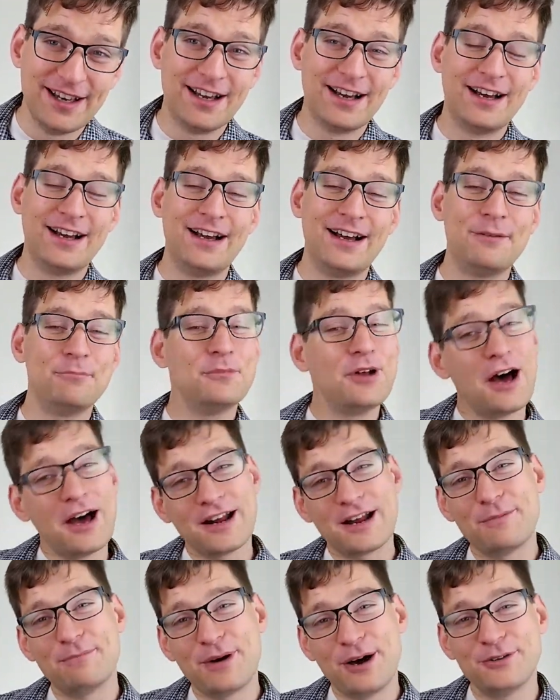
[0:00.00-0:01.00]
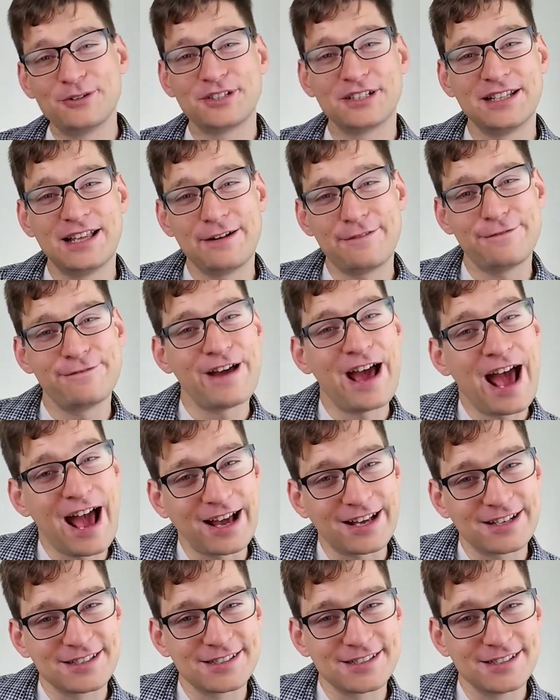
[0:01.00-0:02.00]
I'm not about to let
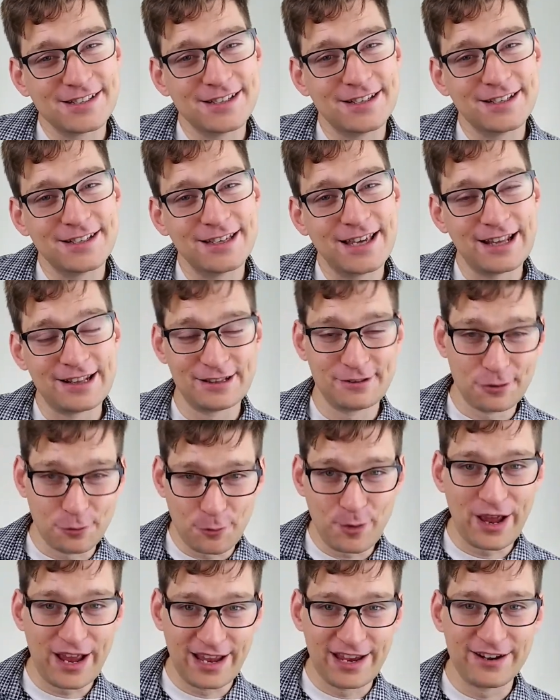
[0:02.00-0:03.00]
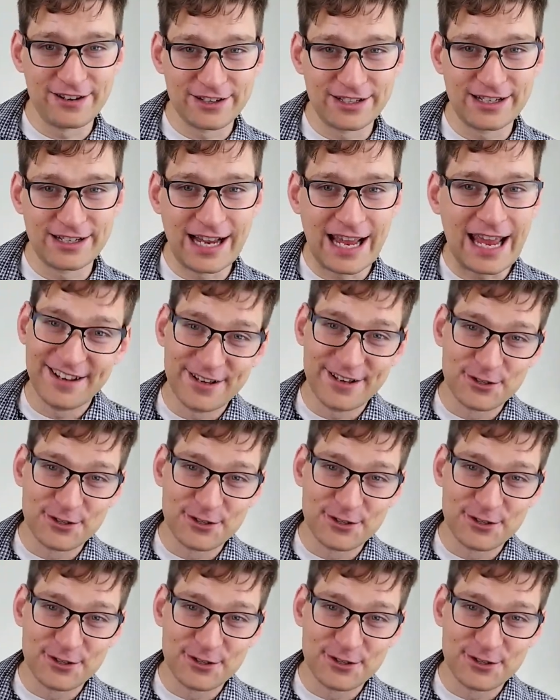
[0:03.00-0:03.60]
facts get in the way here today.